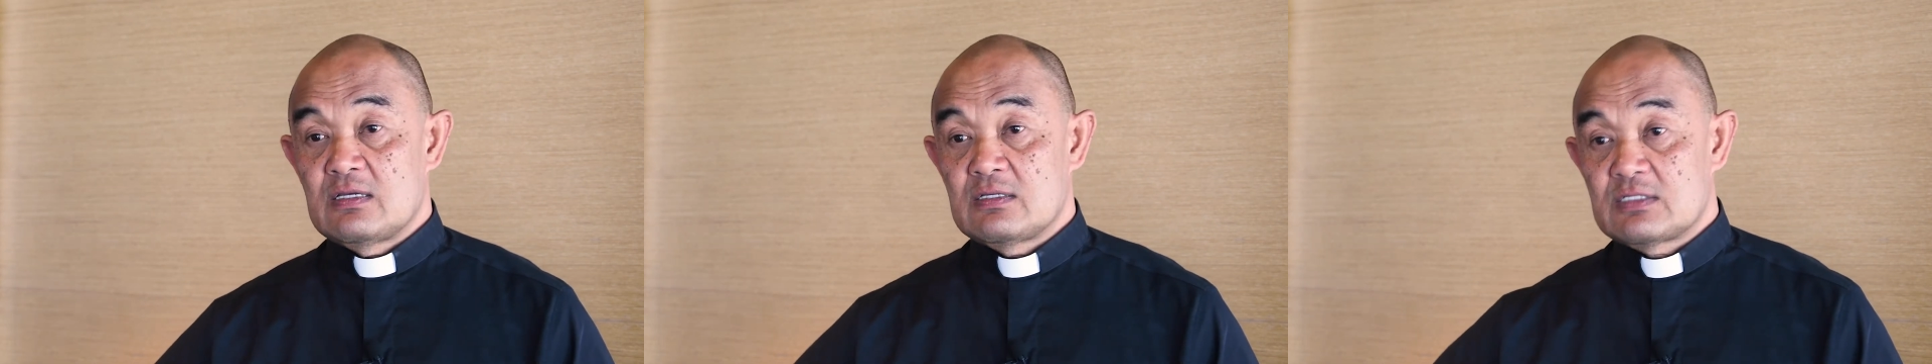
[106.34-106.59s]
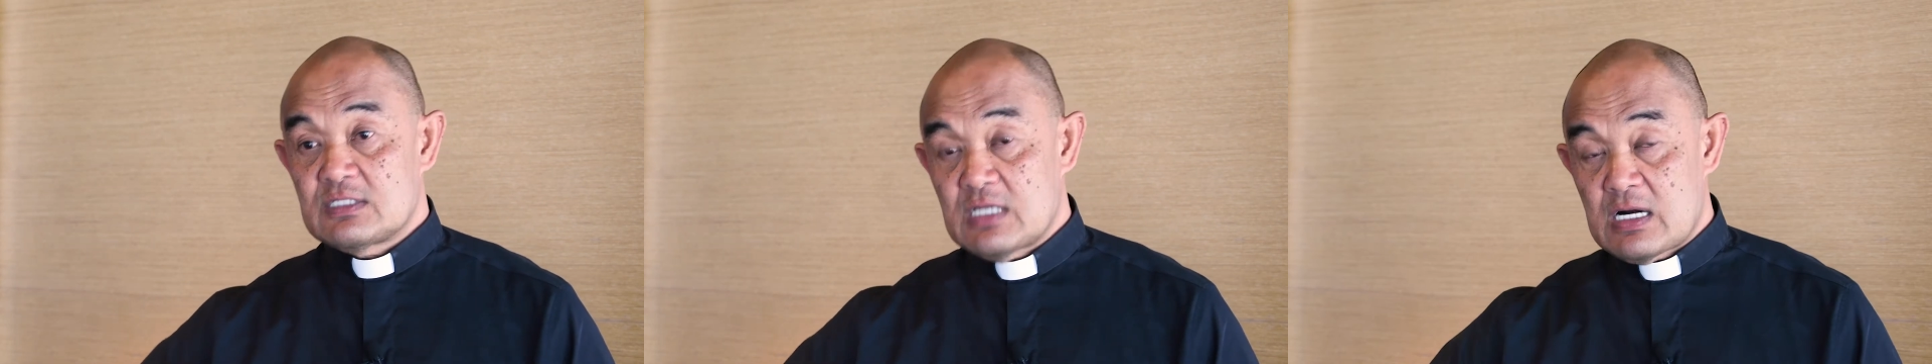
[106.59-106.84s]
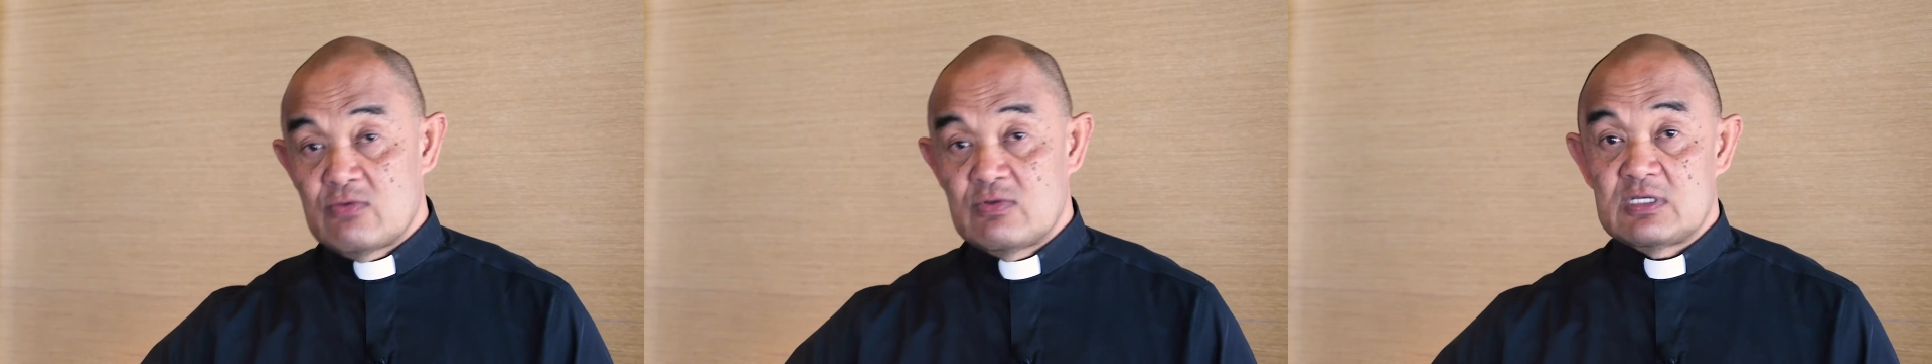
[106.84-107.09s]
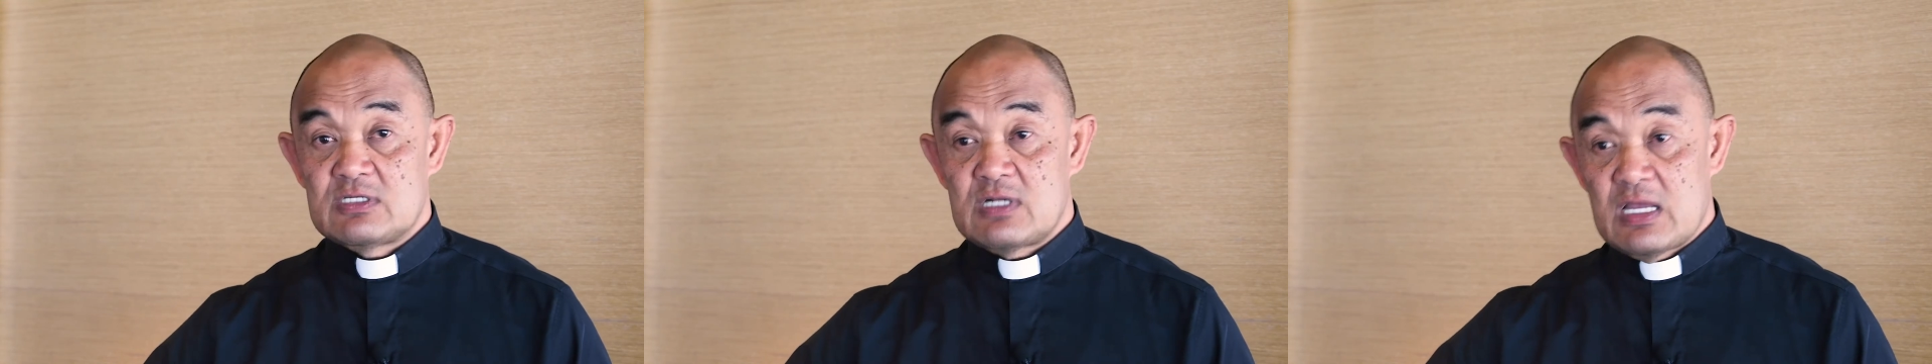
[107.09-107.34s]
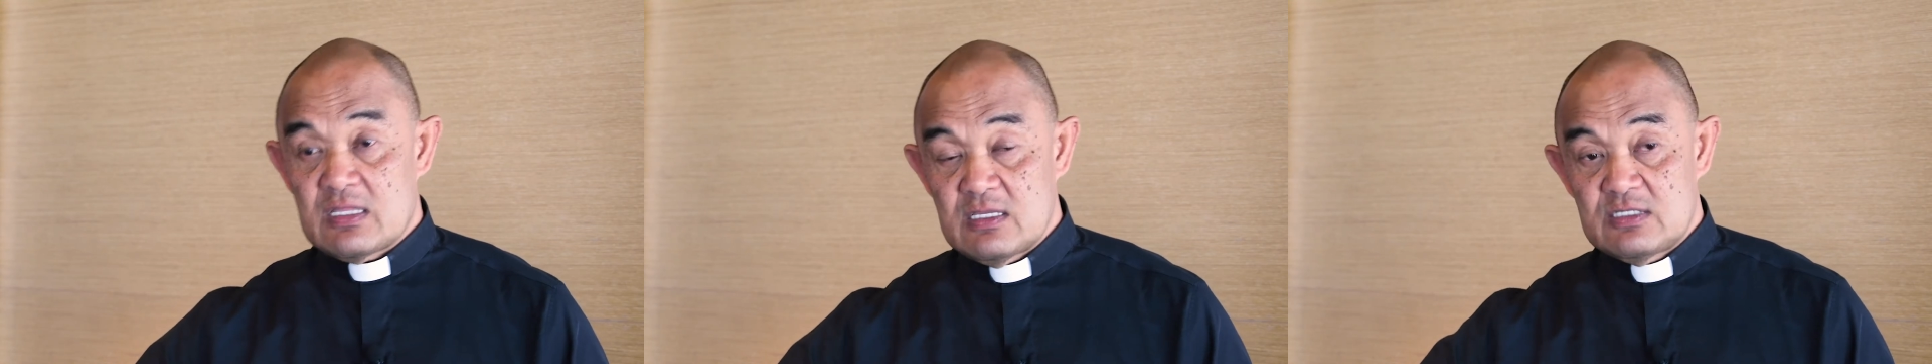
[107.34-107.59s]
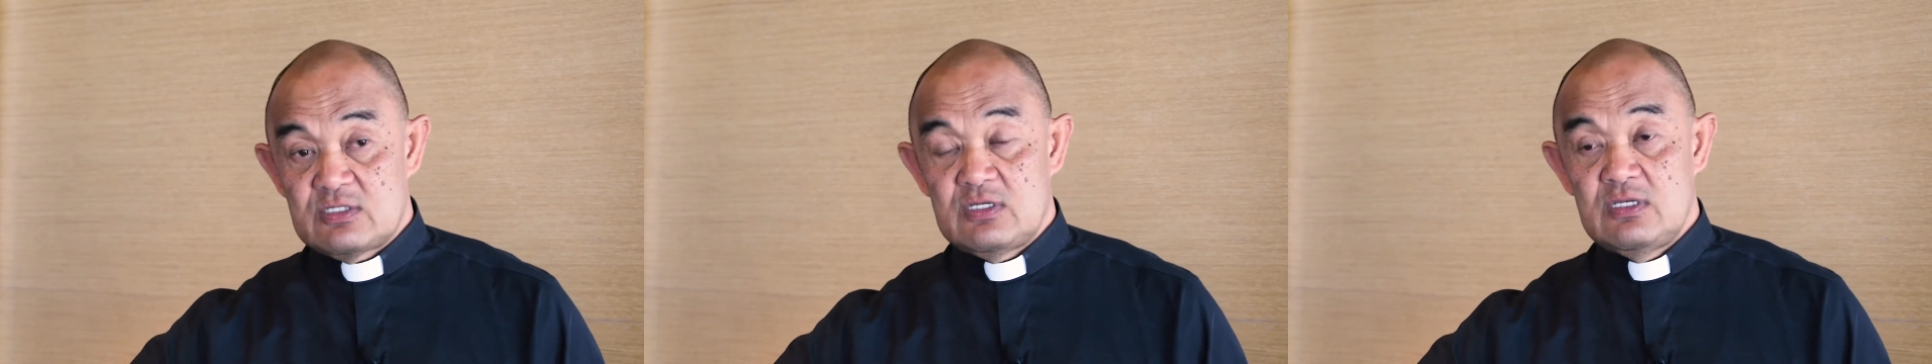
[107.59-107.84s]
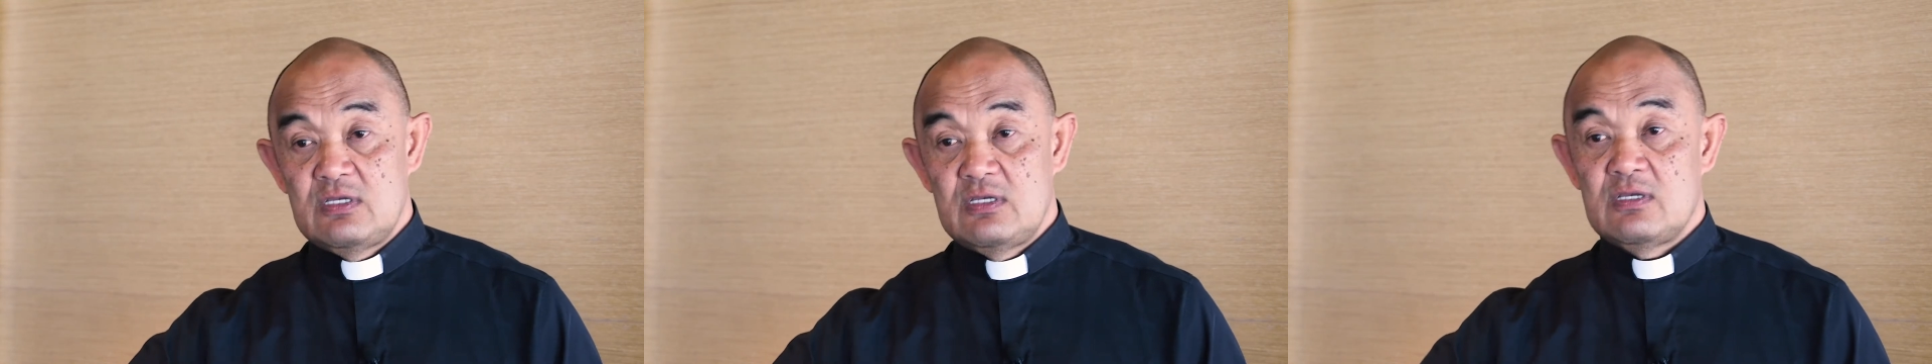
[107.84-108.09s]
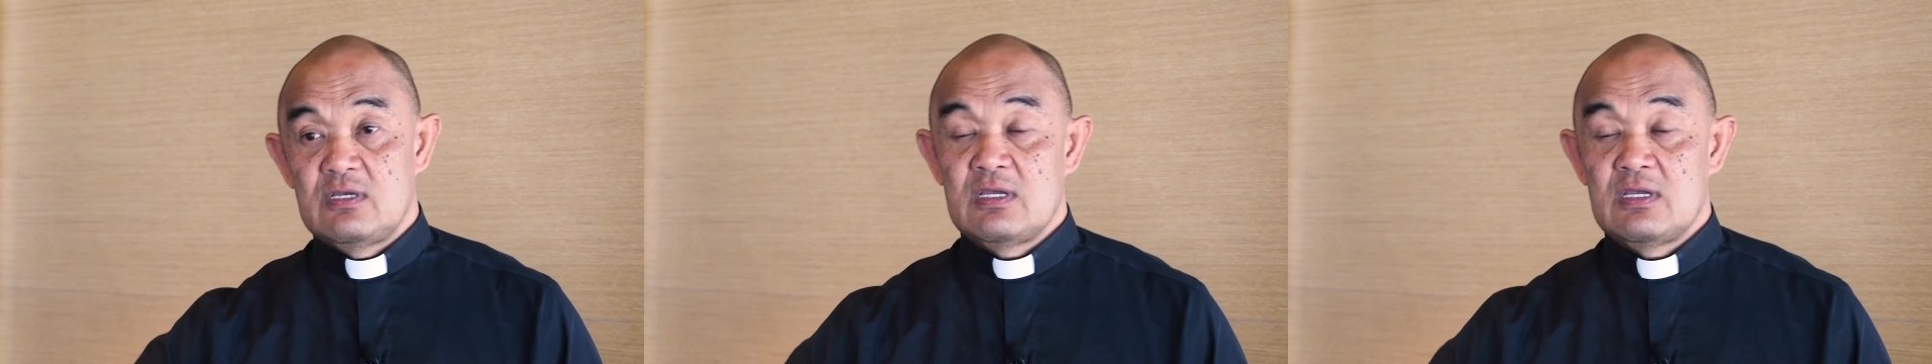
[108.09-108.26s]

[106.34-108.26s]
surroundings, like the sea.